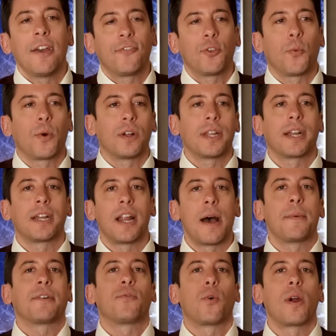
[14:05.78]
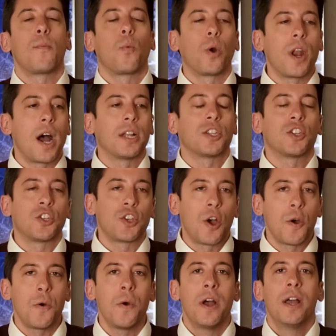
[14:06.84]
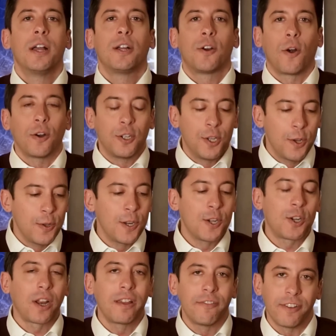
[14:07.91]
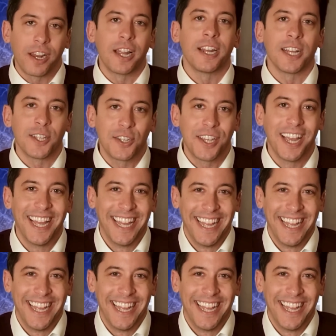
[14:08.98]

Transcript: if the World Economic Forum were not so cartoonishly villainous